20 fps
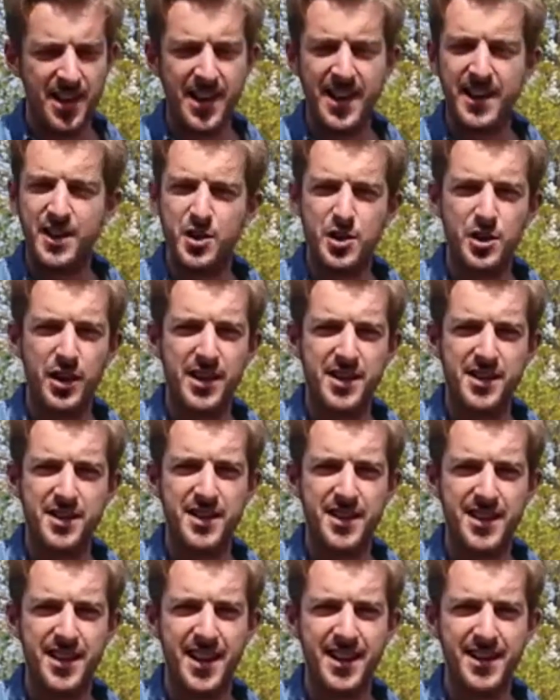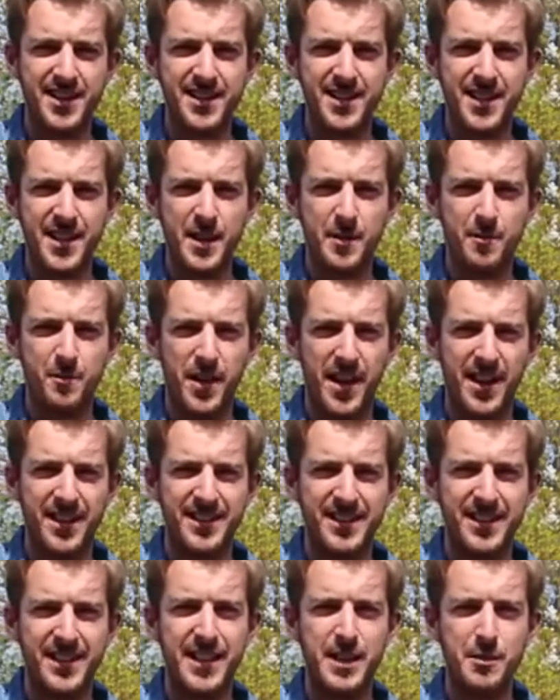interesting and
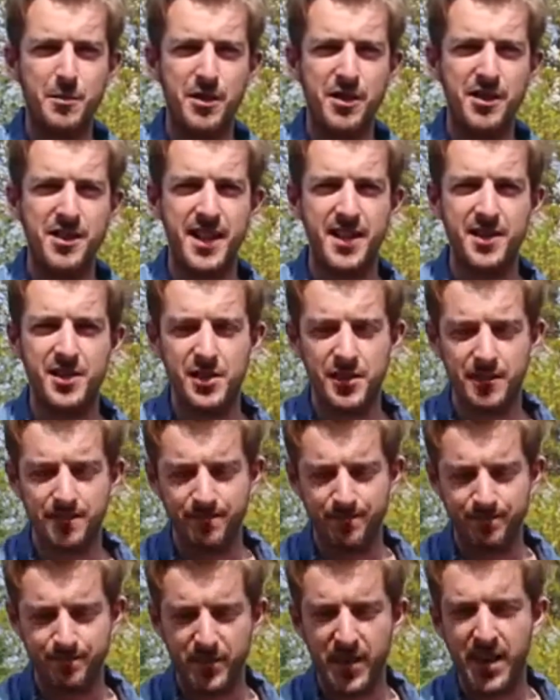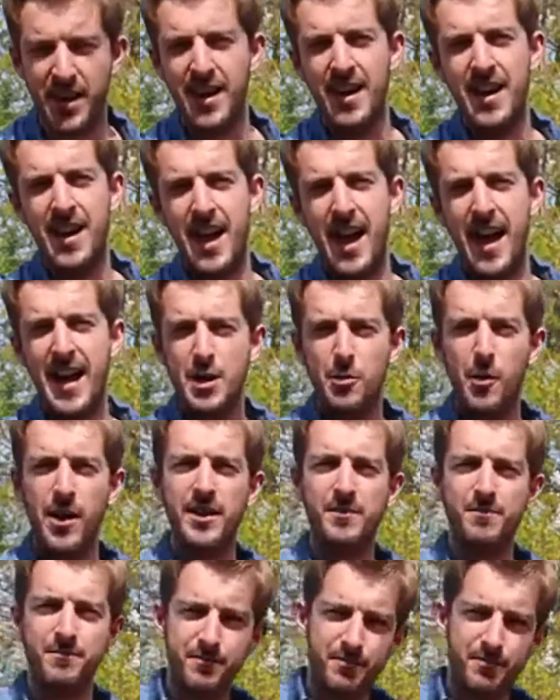to keep your attention. Anyway,